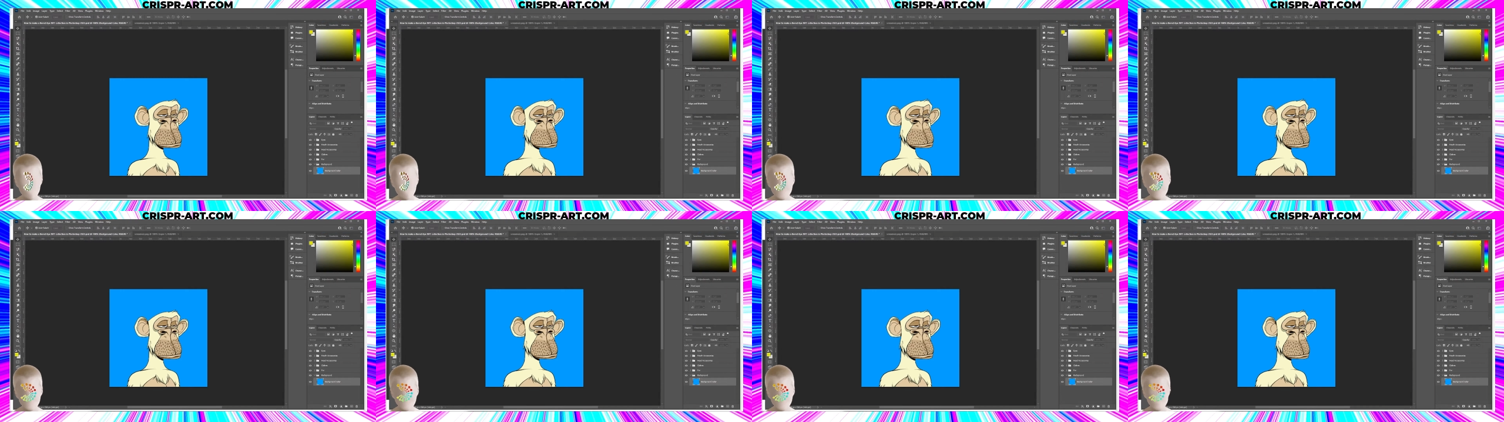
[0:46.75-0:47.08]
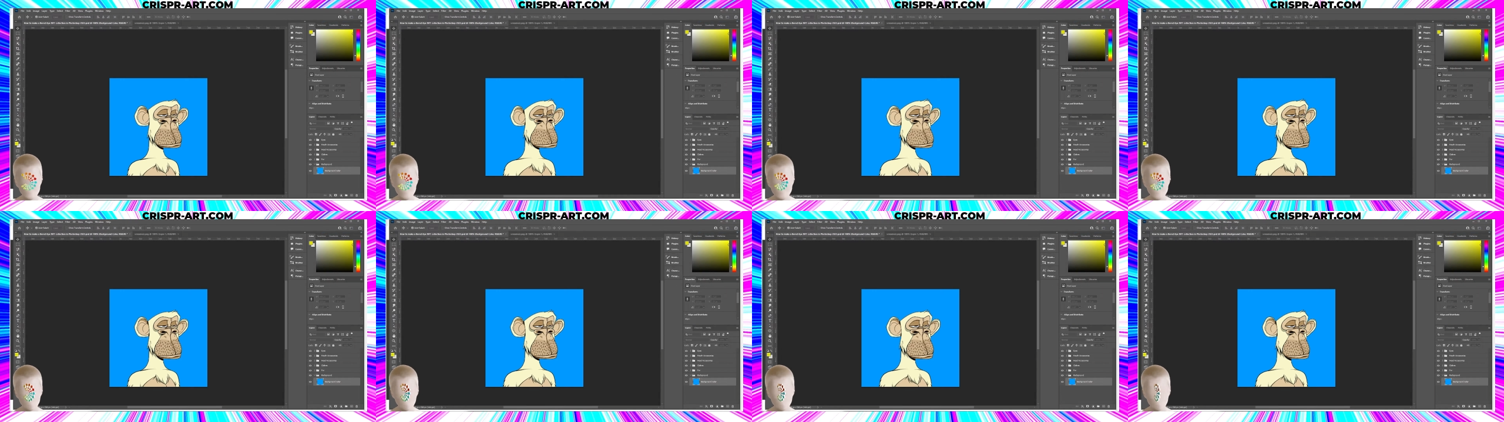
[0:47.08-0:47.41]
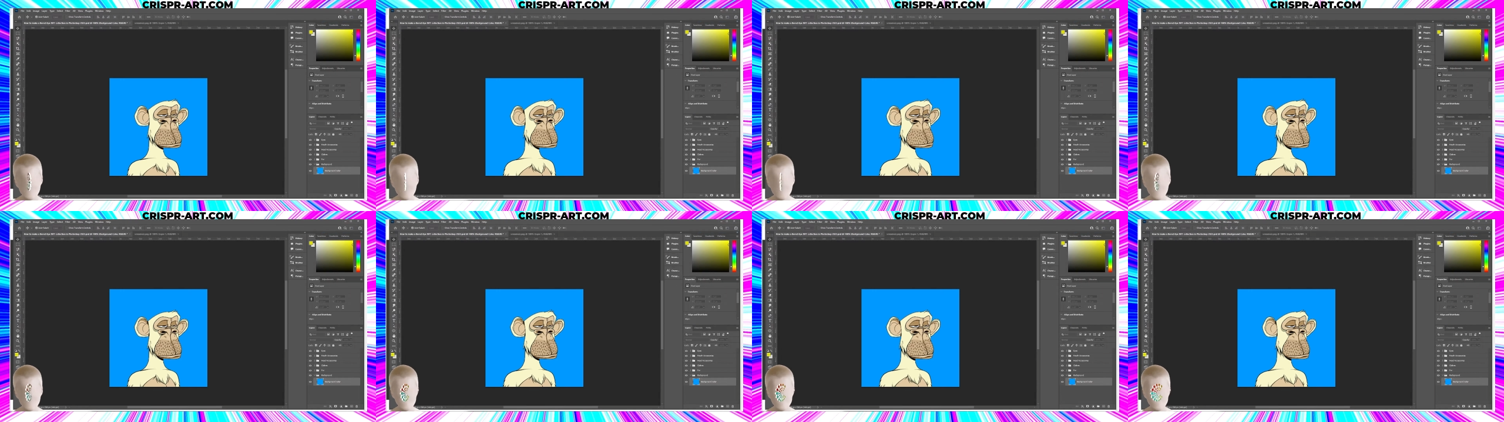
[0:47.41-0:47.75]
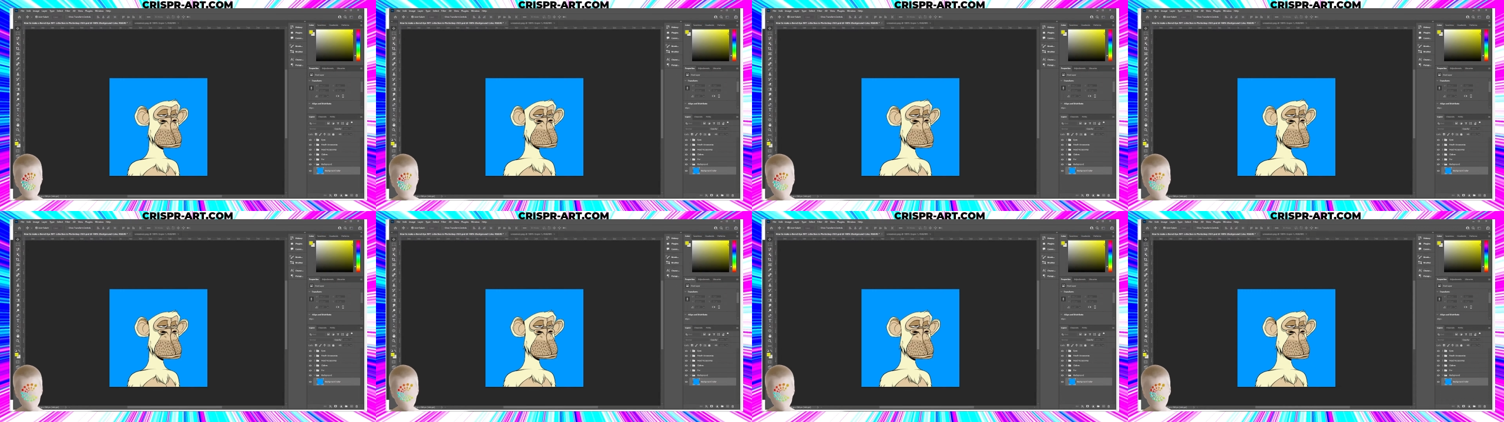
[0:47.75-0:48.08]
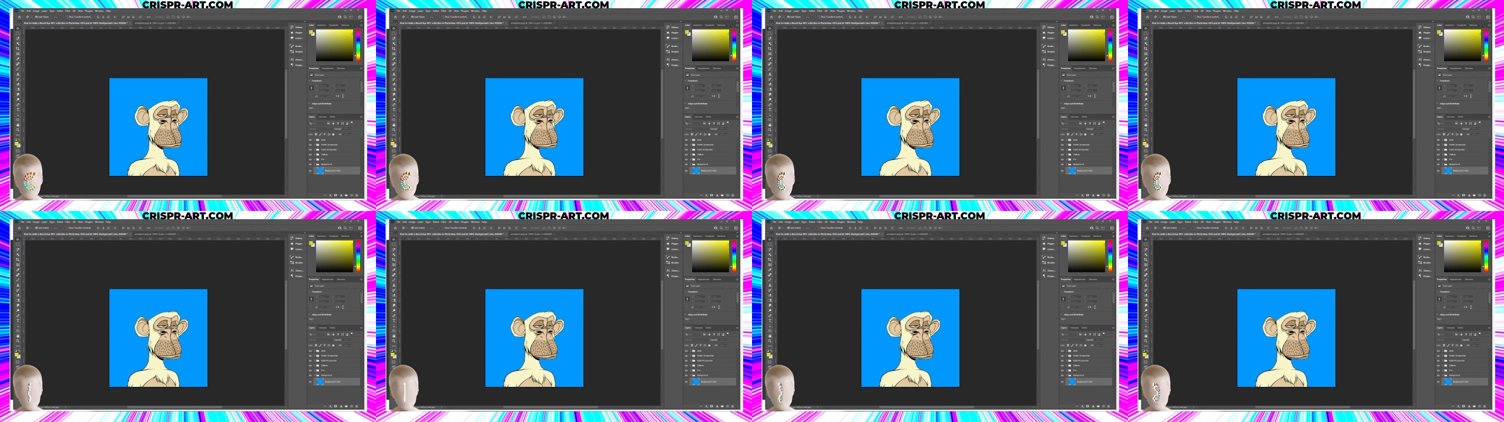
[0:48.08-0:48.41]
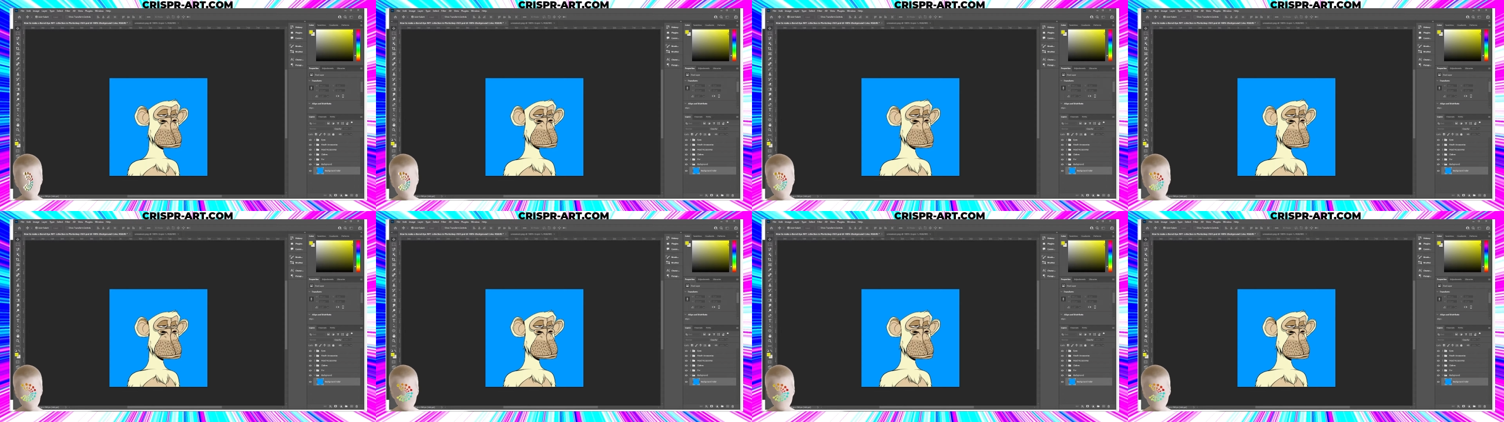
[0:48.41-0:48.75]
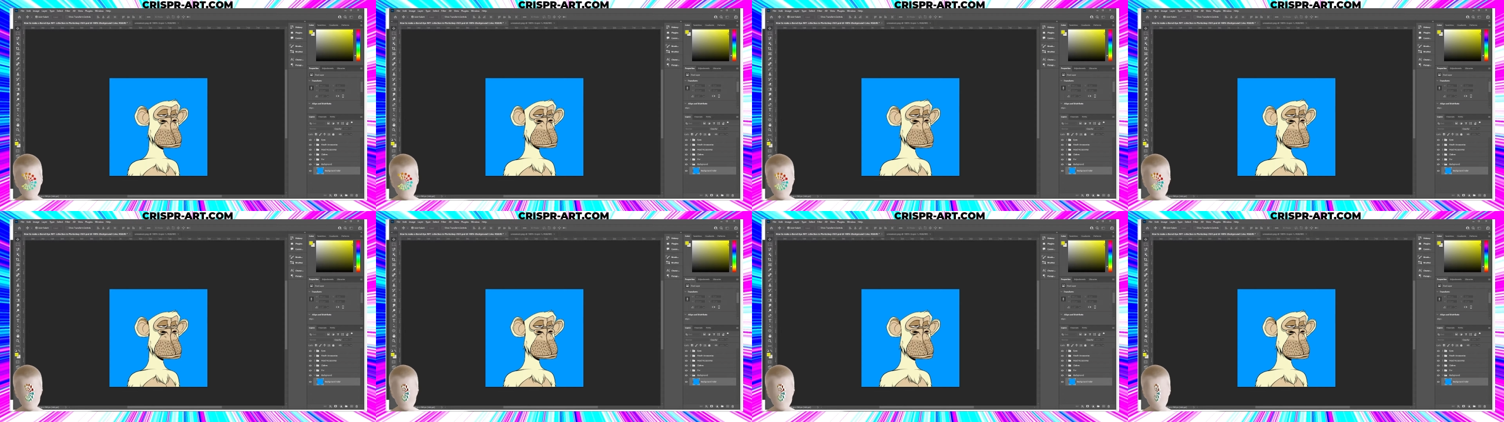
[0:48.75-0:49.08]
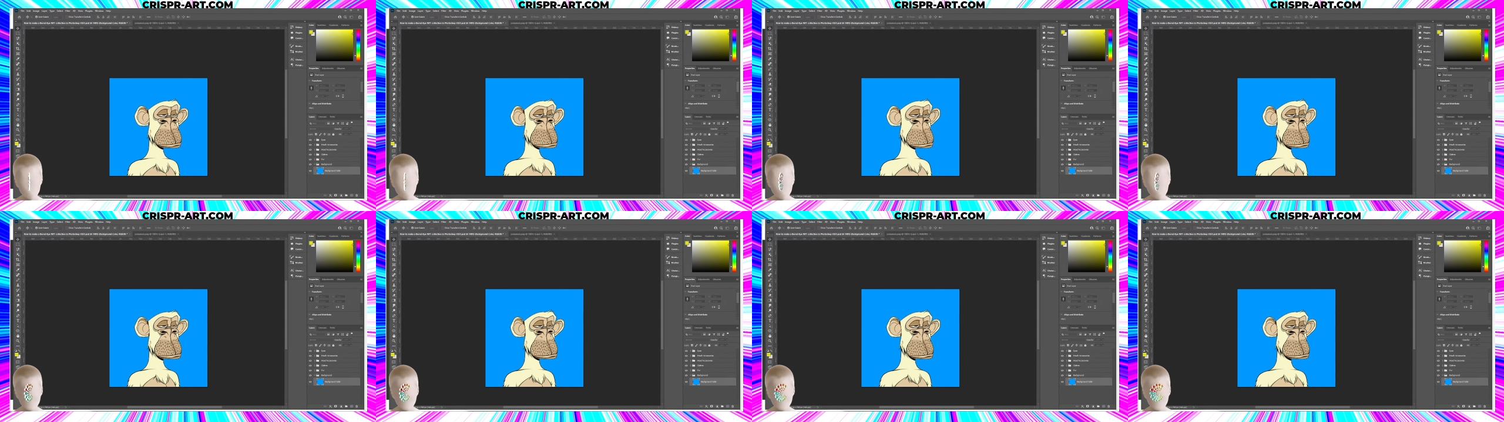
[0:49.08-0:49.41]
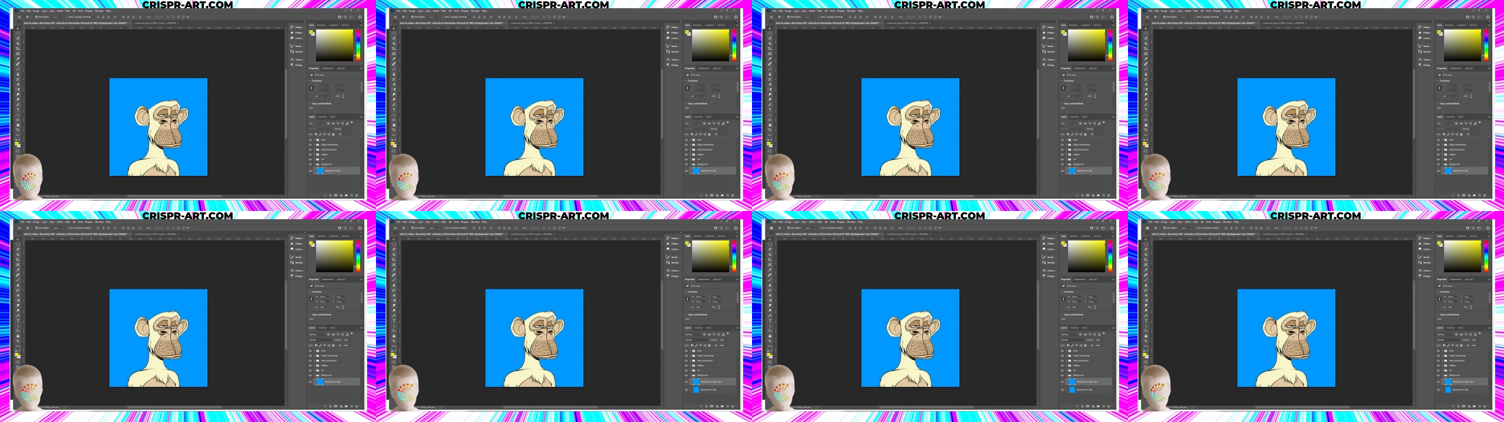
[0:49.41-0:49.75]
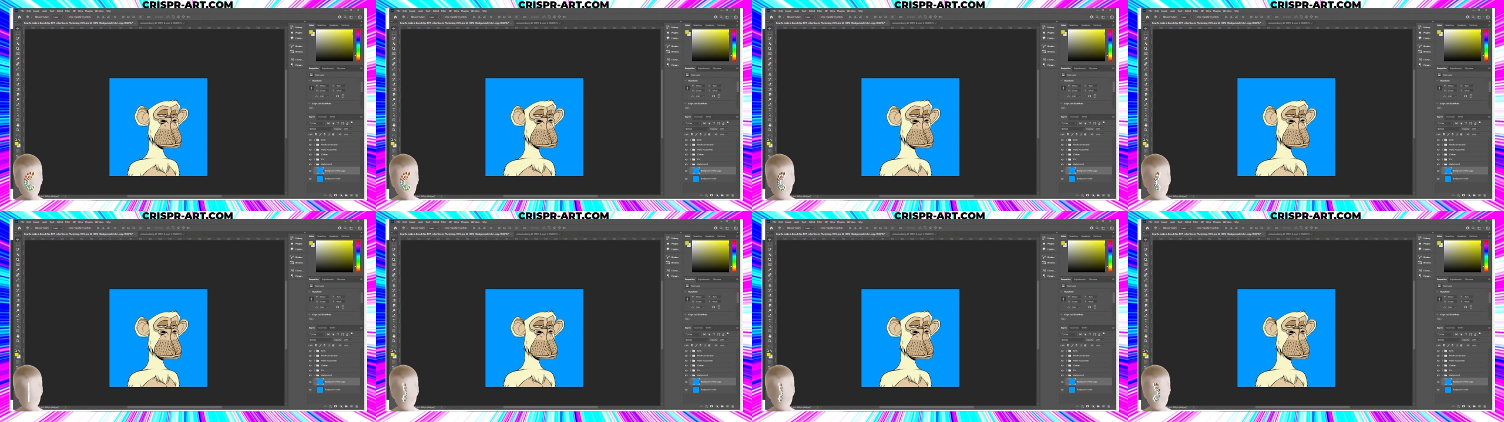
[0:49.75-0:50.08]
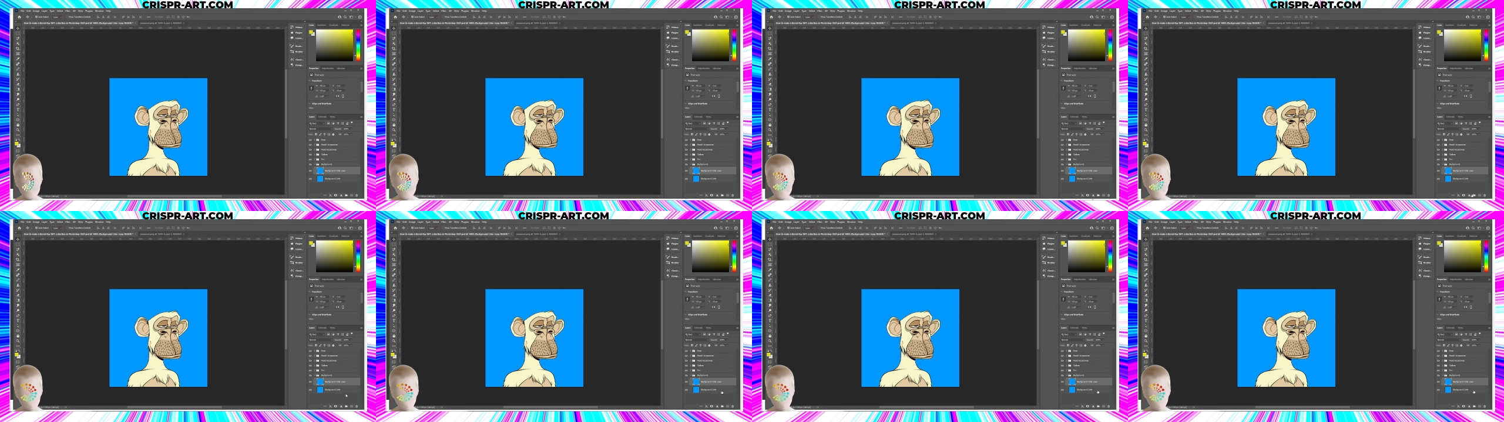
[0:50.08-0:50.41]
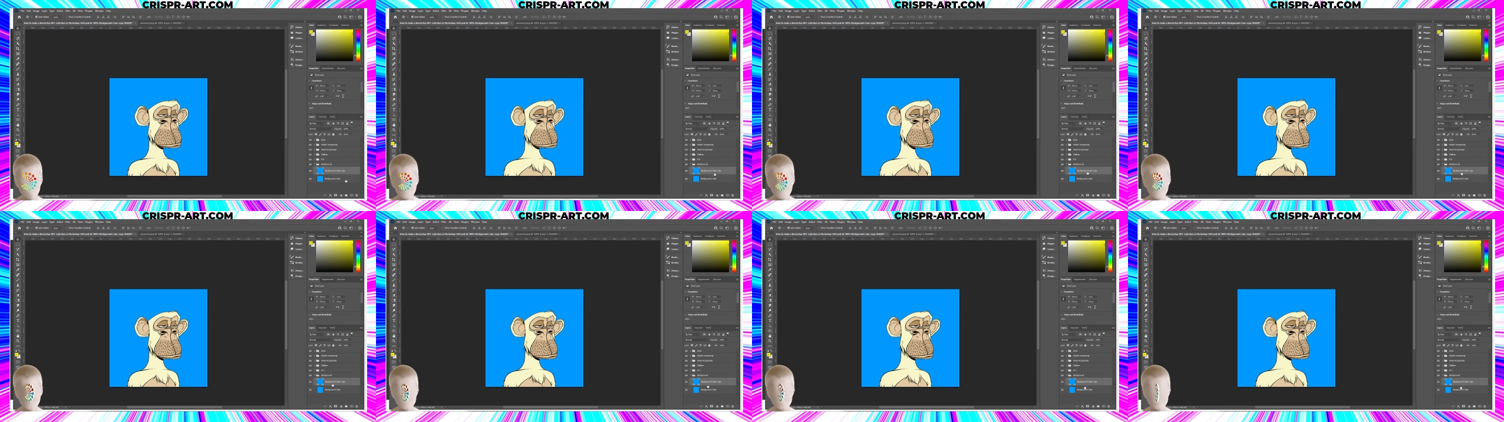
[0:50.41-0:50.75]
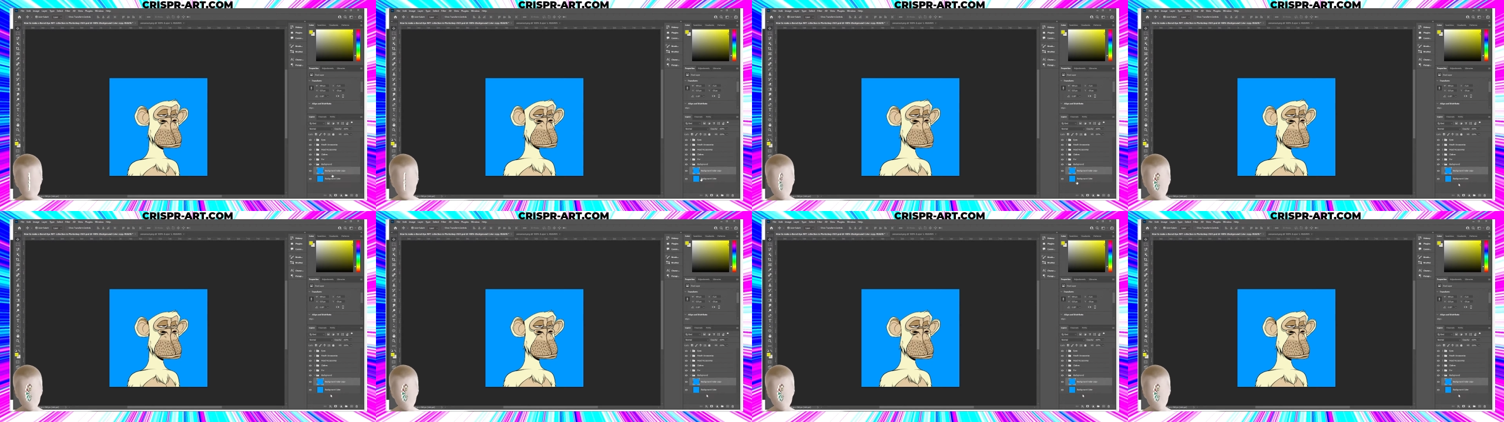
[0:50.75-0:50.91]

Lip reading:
[unreadable: no face in view]